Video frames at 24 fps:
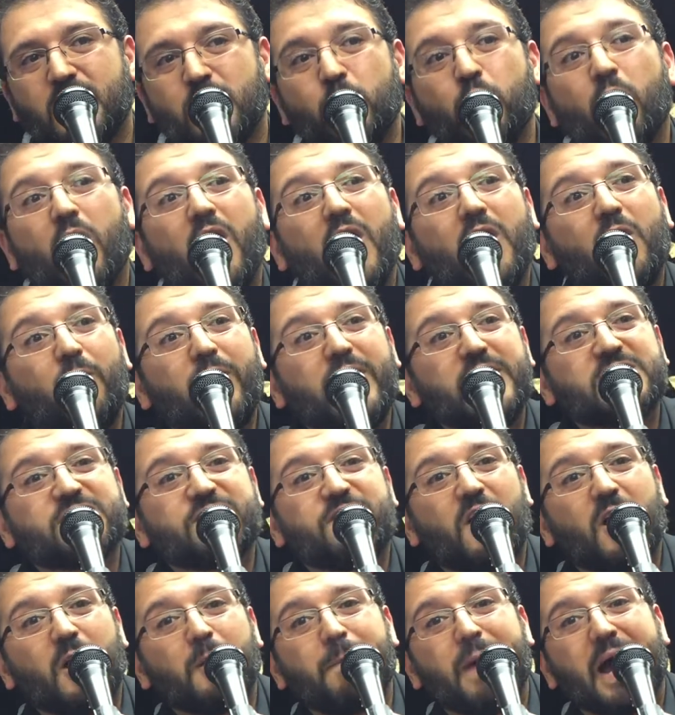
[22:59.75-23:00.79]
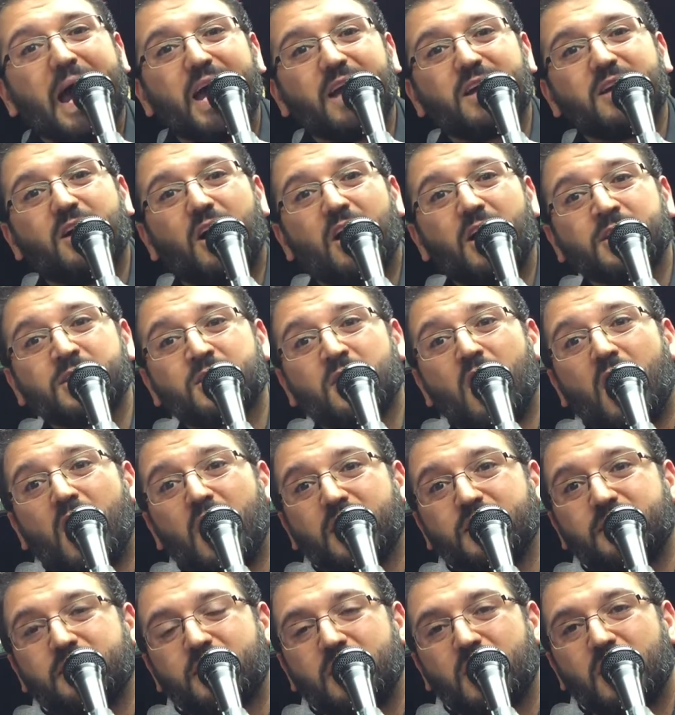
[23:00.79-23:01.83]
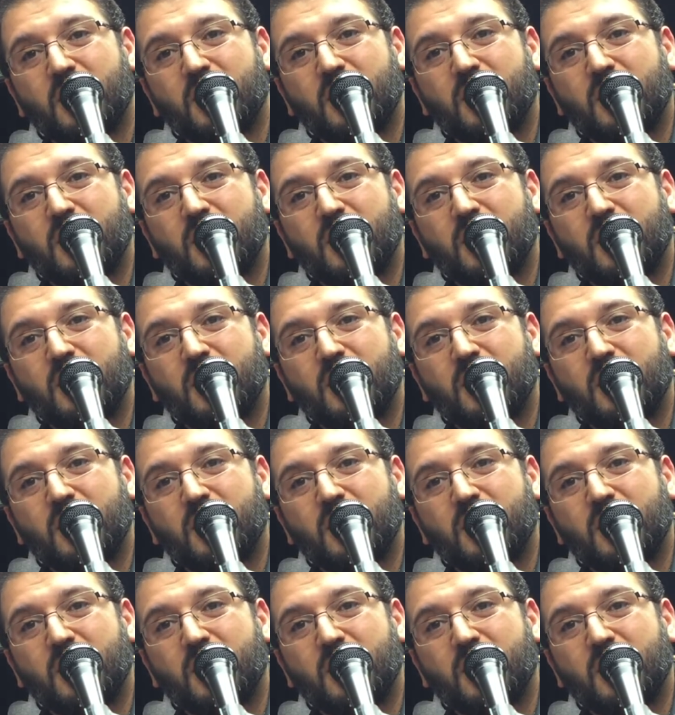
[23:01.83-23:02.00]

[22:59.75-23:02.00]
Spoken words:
You always fall back on God.